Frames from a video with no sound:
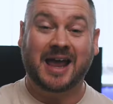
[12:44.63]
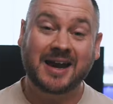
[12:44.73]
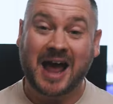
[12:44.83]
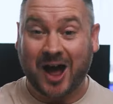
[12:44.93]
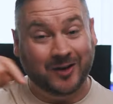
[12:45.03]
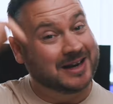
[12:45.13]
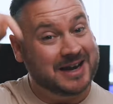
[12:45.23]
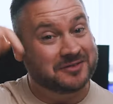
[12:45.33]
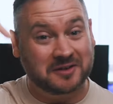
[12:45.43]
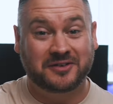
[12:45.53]
Again, I'll
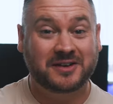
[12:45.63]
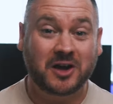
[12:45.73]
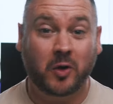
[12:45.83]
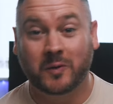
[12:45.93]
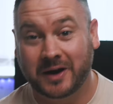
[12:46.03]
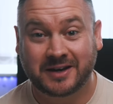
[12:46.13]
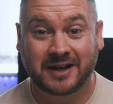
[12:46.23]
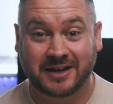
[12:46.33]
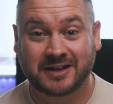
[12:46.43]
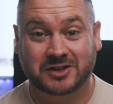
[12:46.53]
leave the video
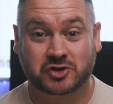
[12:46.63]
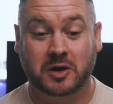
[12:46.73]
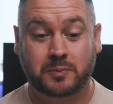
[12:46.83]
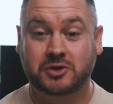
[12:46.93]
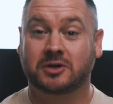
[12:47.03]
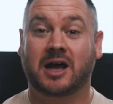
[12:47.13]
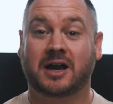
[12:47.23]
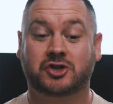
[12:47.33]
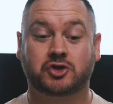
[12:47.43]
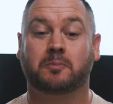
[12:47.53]
in the description
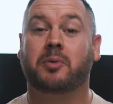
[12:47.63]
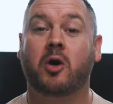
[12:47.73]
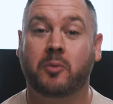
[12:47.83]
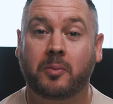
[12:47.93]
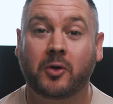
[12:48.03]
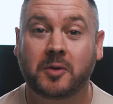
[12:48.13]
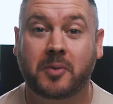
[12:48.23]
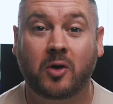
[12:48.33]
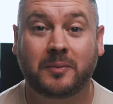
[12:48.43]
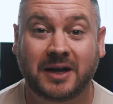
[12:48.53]
and it should pop up on the
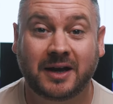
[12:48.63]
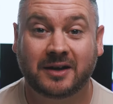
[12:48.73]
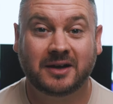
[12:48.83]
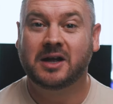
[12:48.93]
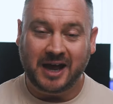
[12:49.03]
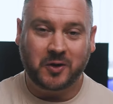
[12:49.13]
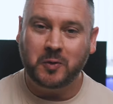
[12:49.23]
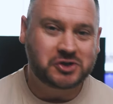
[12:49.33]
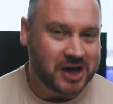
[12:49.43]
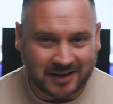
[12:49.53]
bottom here. Yeah, go
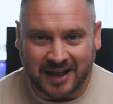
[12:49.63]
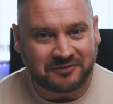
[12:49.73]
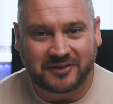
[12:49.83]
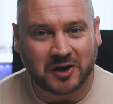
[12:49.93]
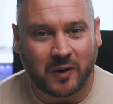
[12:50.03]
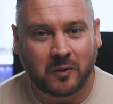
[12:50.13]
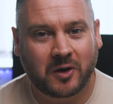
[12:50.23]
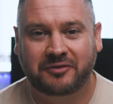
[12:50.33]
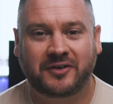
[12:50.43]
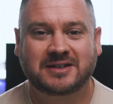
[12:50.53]
and check that video out.
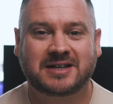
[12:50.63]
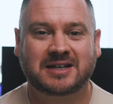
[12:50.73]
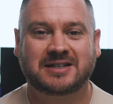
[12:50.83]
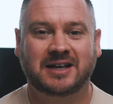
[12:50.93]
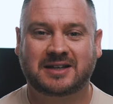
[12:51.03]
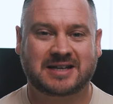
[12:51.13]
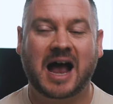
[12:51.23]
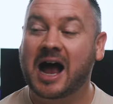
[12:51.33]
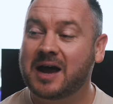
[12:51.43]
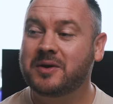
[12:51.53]
What a fantastic
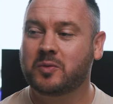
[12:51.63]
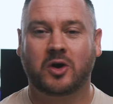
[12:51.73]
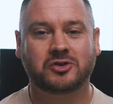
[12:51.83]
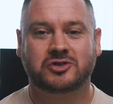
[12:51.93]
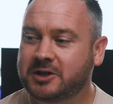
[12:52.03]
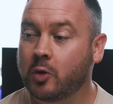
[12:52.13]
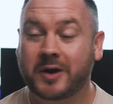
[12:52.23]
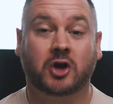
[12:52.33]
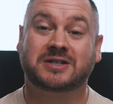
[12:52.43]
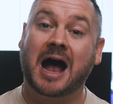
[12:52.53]
time it was. You know, we
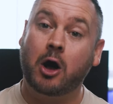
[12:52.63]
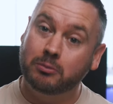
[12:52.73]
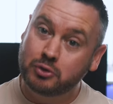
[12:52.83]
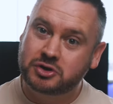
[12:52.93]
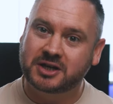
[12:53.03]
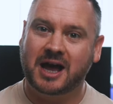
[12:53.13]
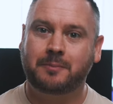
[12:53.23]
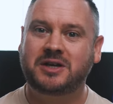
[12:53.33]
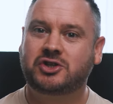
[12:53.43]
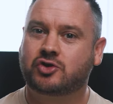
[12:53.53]
got to Al-Mutan
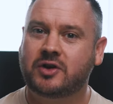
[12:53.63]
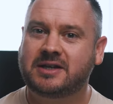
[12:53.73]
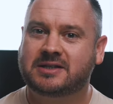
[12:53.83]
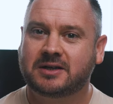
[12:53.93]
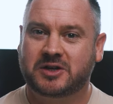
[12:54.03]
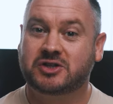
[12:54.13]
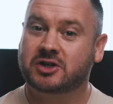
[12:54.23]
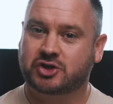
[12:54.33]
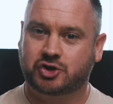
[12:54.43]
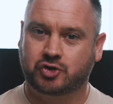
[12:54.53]
Abbey Street, which is
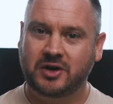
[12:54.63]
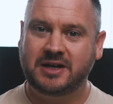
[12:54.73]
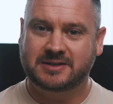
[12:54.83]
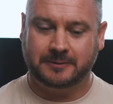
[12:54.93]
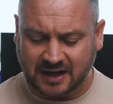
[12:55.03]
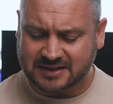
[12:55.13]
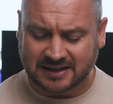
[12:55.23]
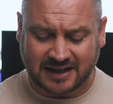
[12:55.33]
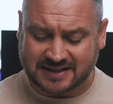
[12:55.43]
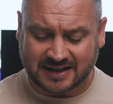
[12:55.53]
a street that's
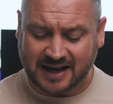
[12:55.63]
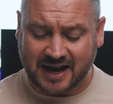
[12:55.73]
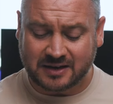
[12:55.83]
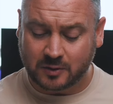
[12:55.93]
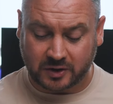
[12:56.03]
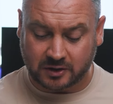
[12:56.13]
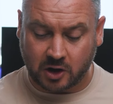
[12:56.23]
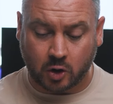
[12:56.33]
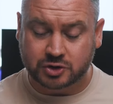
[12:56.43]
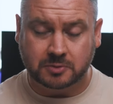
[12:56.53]
littered again with
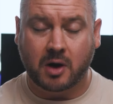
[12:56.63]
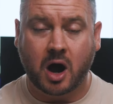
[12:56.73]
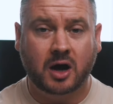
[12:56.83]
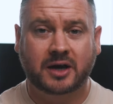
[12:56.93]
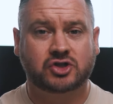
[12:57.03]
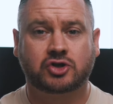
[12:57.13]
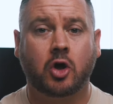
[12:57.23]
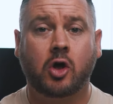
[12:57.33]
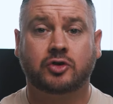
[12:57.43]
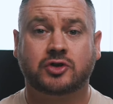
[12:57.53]
loads of market
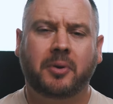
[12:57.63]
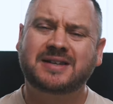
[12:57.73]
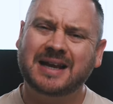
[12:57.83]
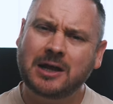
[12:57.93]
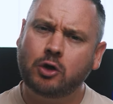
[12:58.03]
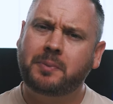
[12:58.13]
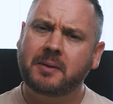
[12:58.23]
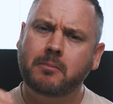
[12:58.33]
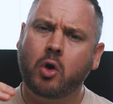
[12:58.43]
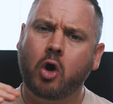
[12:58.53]
stalls, but it's a little
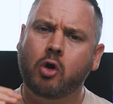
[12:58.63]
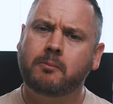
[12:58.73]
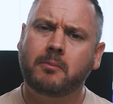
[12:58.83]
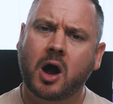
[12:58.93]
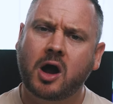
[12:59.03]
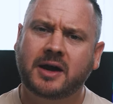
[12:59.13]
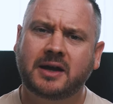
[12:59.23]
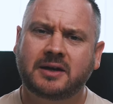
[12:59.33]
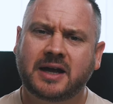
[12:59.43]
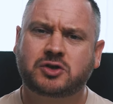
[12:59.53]
bit more
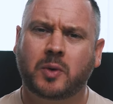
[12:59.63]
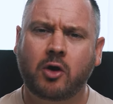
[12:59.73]
upmarket. It's